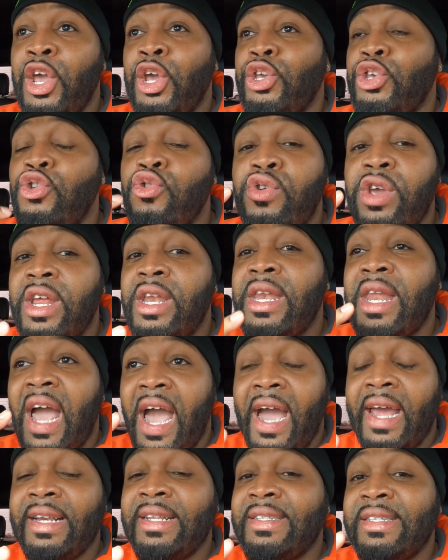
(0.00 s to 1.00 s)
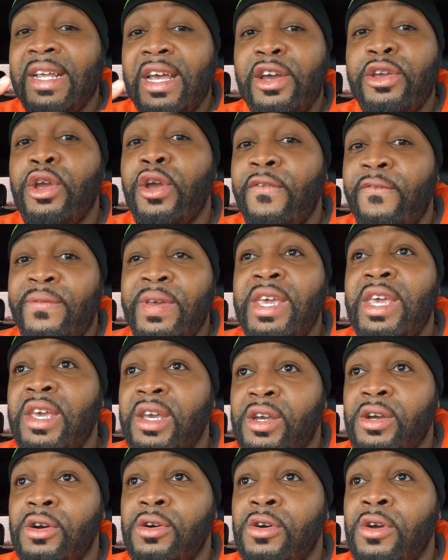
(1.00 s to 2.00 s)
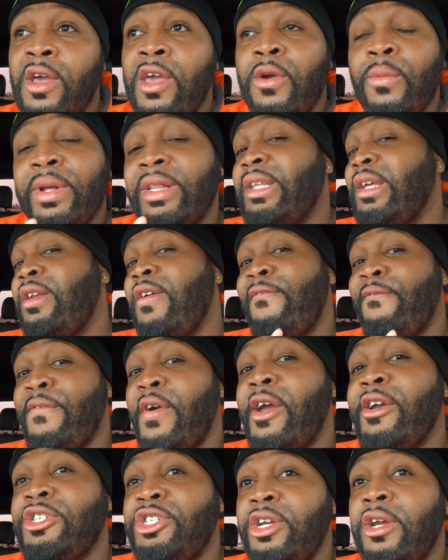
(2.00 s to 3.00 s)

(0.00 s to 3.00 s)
you cannot sell your vehicle within the first